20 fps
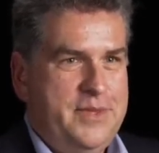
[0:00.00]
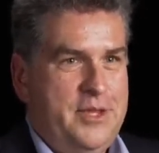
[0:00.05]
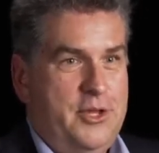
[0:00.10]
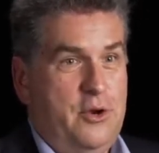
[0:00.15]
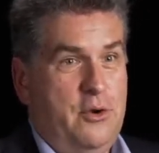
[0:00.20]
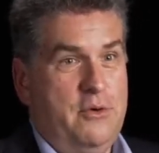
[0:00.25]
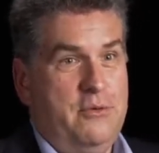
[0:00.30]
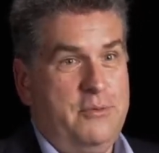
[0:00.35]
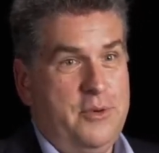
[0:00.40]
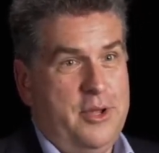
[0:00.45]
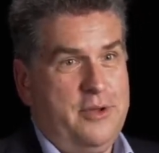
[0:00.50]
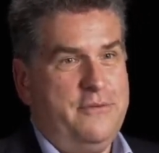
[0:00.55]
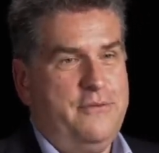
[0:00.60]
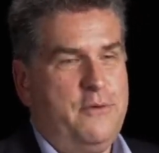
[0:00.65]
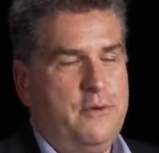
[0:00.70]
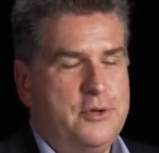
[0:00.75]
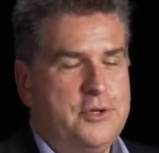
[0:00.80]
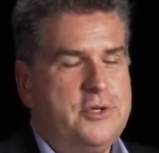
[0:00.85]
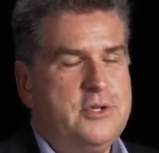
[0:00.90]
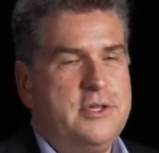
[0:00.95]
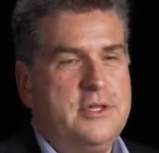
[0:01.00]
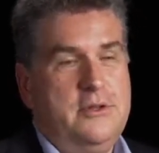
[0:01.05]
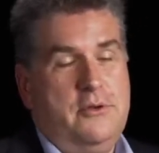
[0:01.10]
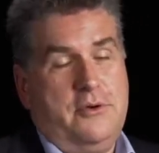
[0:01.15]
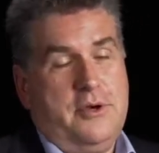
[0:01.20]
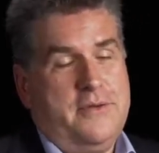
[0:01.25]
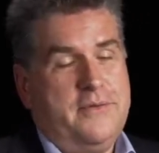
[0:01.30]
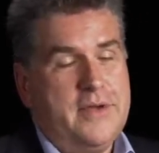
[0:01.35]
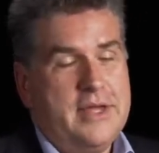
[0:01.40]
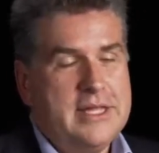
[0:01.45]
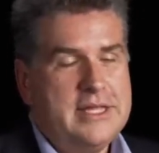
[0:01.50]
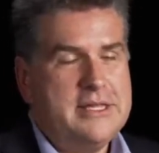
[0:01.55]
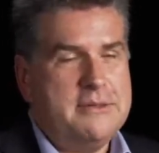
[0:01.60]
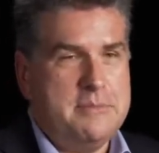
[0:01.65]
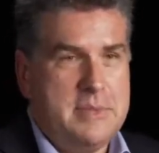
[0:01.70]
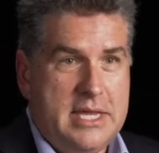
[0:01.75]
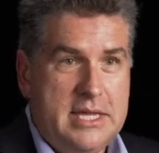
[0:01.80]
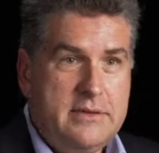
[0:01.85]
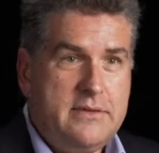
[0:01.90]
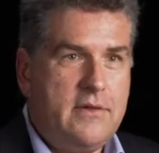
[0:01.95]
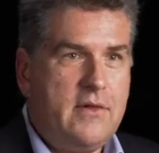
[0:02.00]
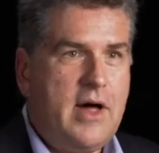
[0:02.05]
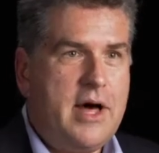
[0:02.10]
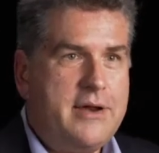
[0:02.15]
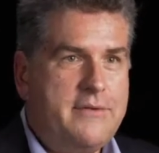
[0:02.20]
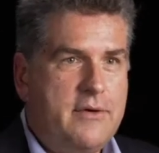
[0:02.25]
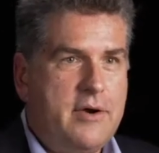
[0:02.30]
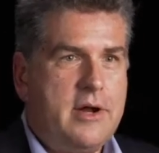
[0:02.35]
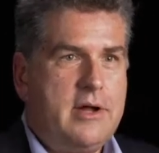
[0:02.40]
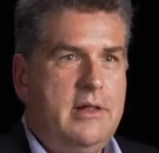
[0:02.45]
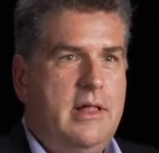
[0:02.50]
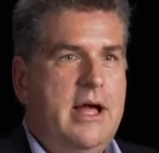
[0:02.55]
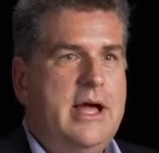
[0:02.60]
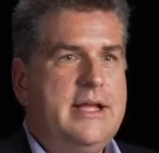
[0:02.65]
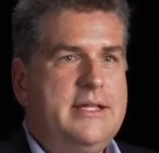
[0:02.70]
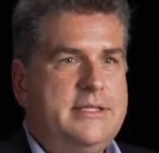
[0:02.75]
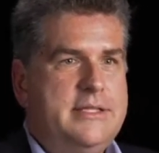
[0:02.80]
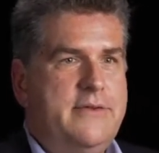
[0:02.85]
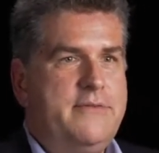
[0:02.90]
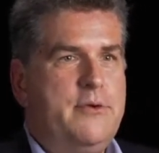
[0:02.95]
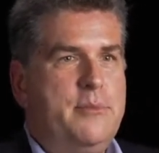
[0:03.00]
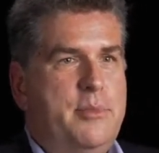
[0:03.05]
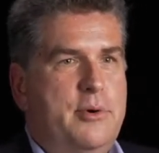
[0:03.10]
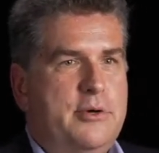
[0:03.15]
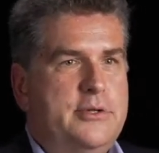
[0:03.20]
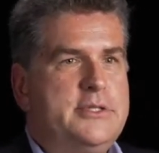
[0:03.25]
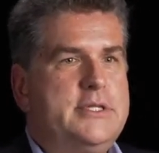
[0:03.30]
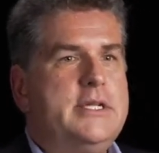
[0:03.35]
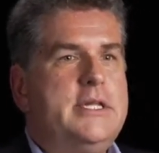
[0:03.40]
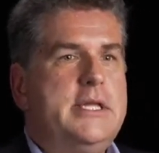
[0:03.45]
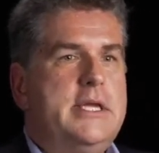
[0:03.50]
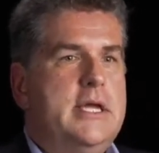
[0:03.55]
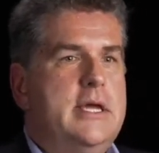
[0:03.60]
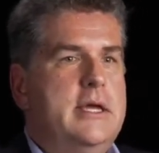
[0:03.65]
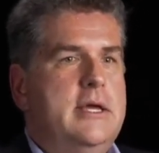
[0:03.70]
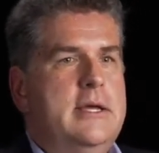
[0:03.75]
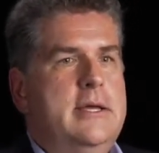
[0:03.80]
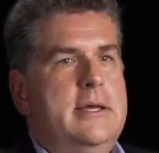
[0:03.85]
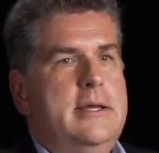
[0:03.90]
We unfortunately don't even get to meet a lot of our clients ever personally.